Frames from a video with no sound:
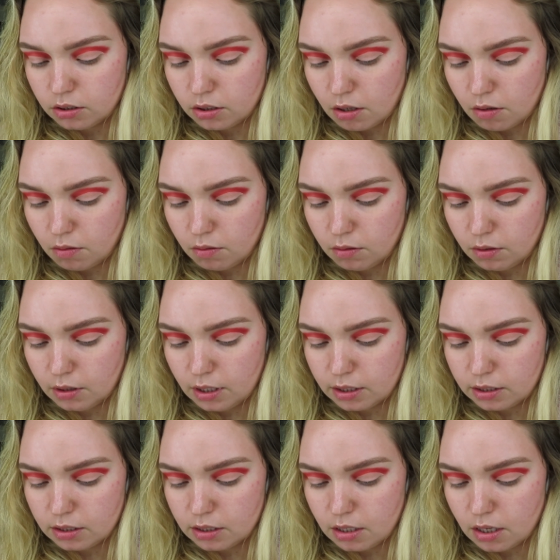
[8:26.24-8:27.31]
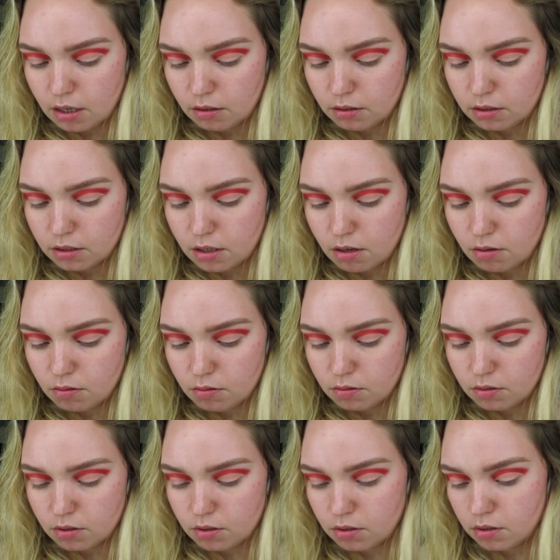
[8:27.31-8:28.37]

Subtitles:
So let's see how this goes.